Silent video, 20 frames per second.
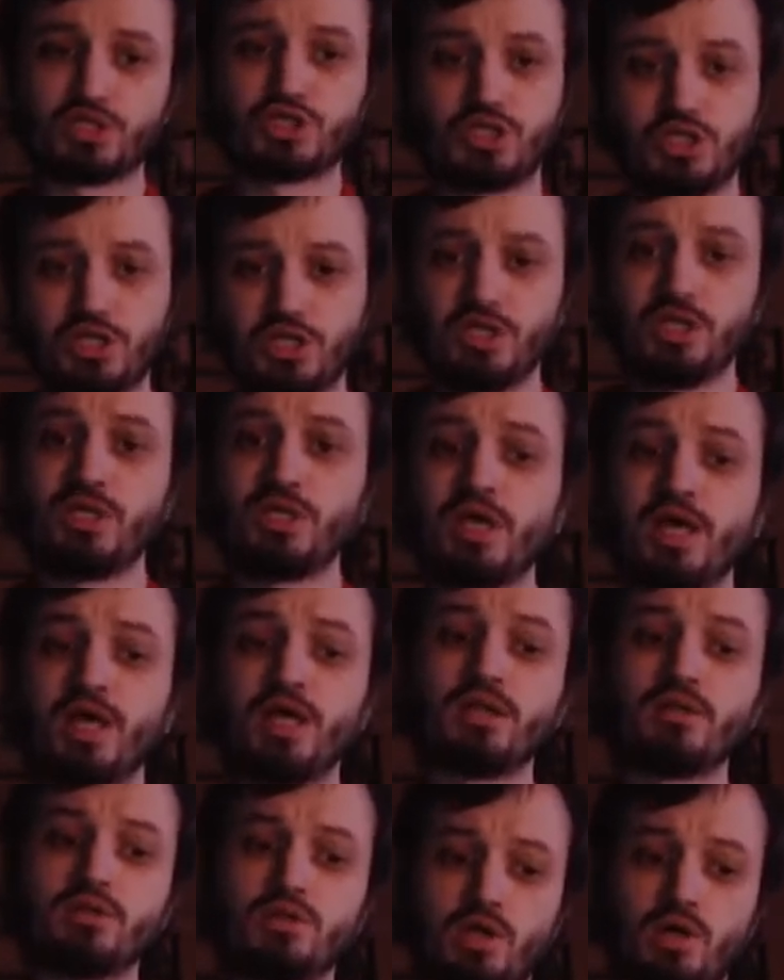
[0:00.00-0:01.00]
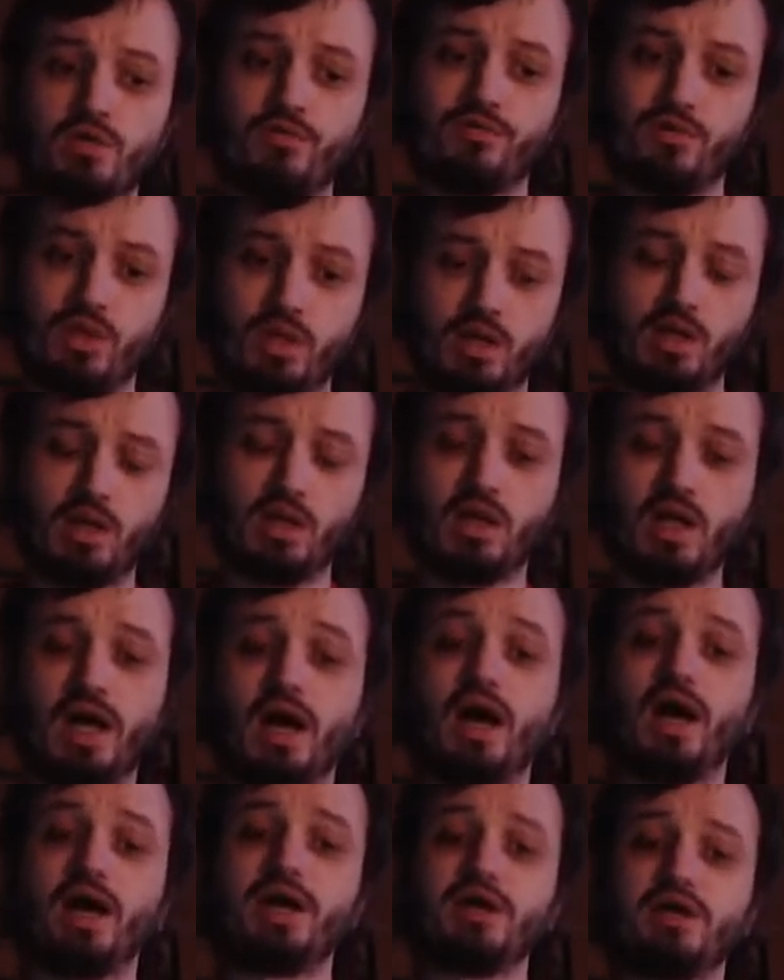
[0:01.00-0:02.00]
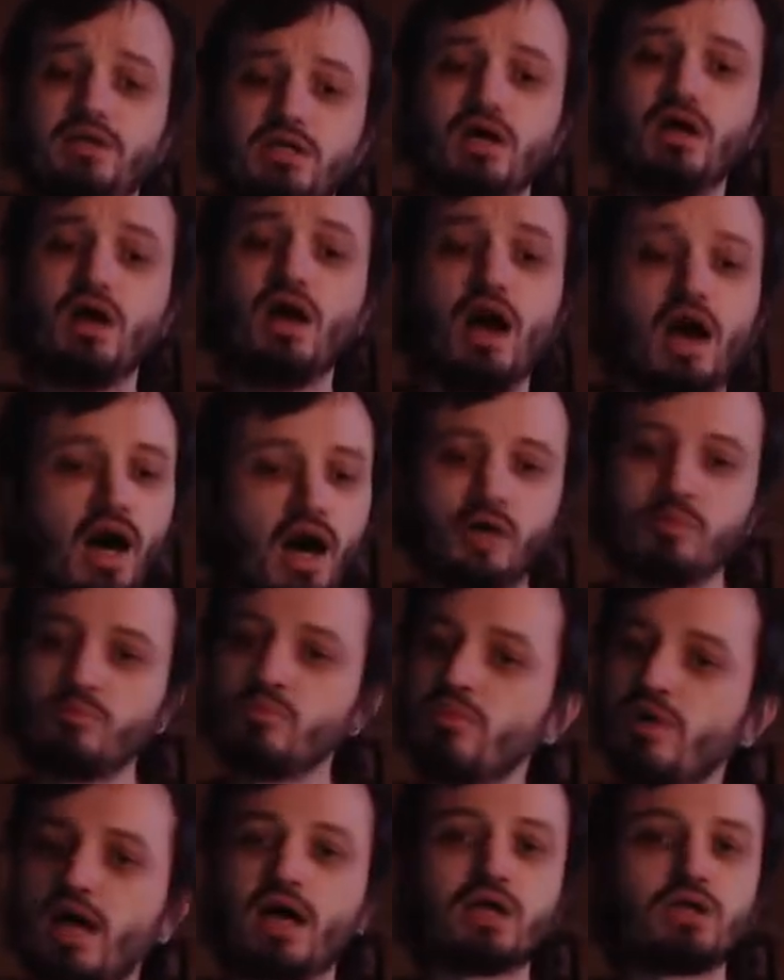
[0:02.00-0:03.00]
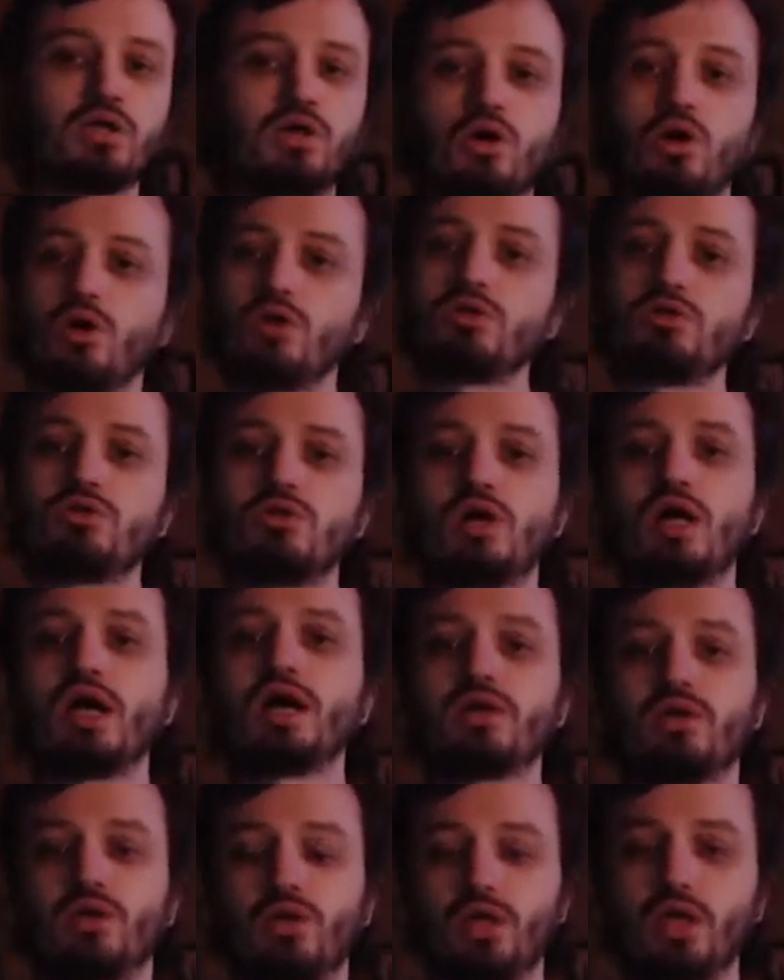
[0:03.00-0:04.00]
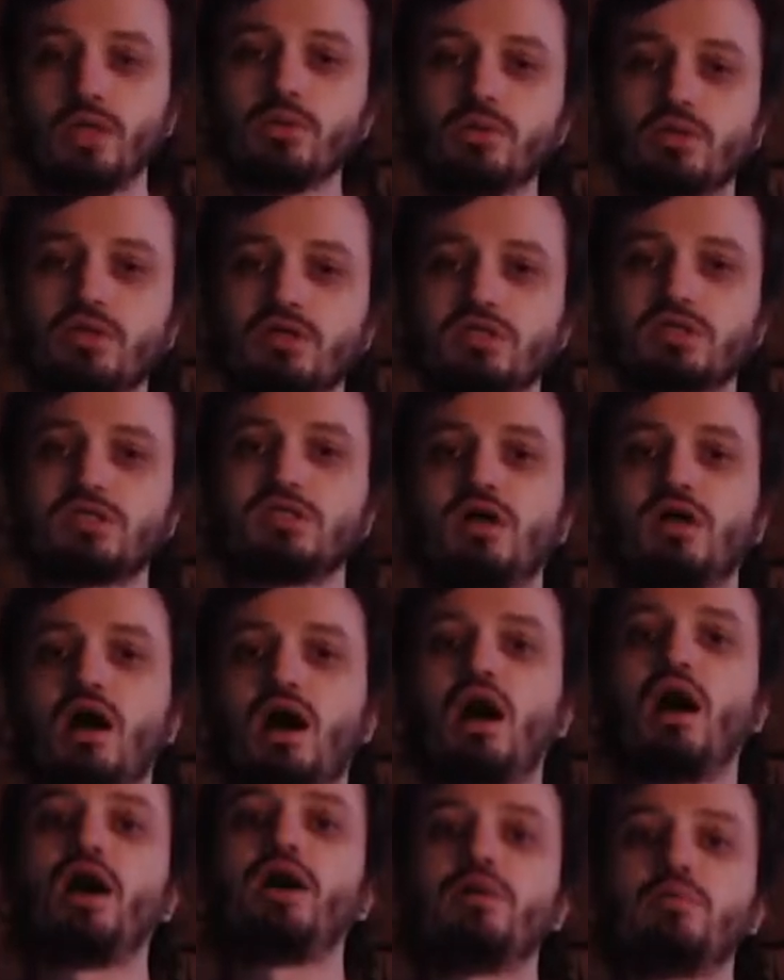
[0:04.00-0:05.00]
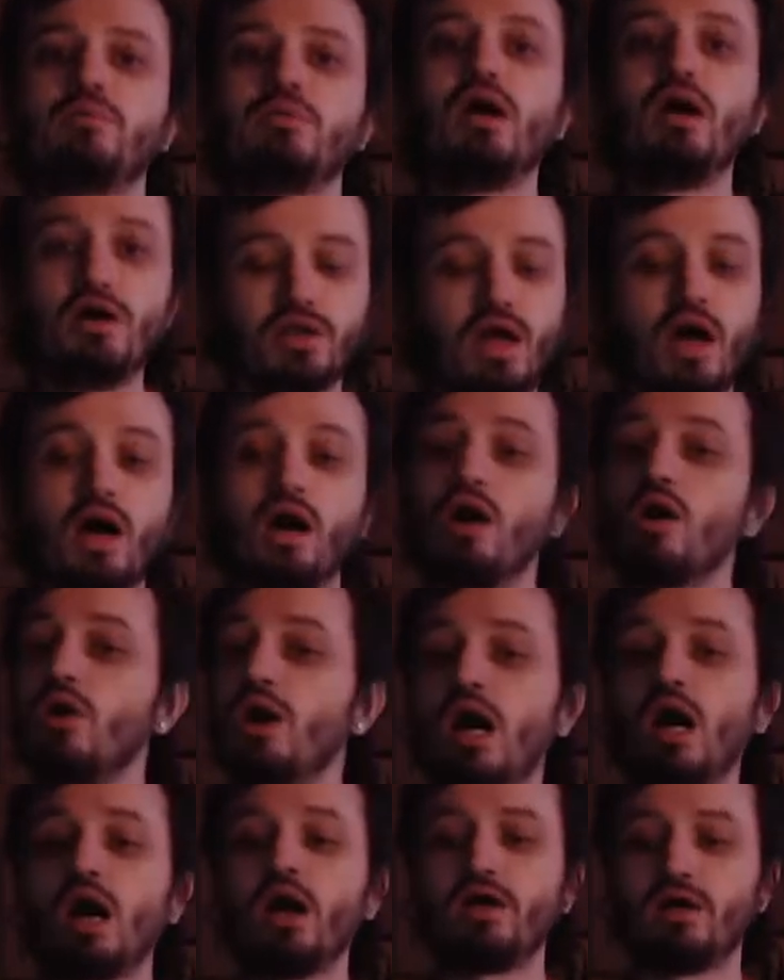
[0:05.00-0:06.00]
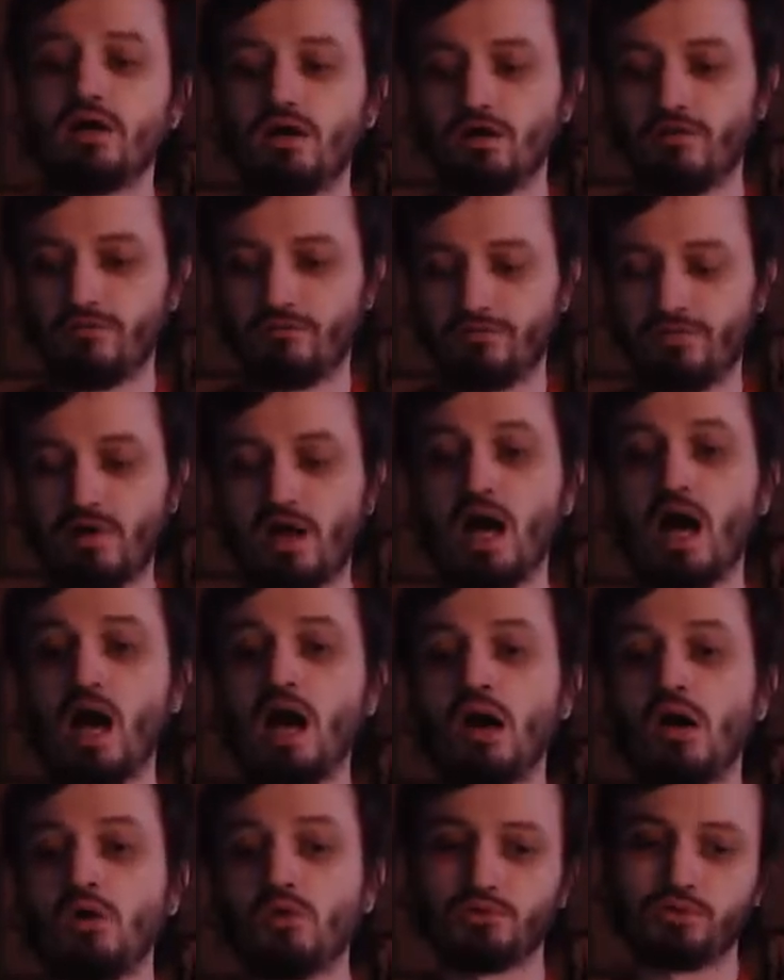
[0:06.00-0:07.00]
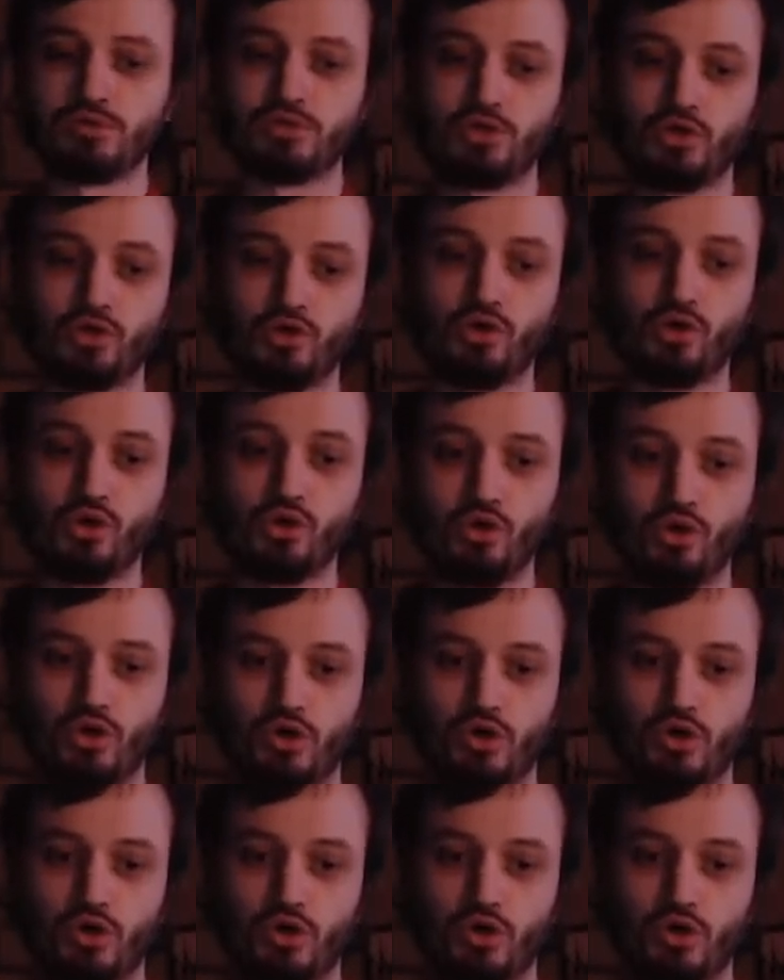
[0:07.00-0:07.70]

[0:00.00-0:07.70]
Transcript: the end of the line, I'm back on track and this time, now I have found you.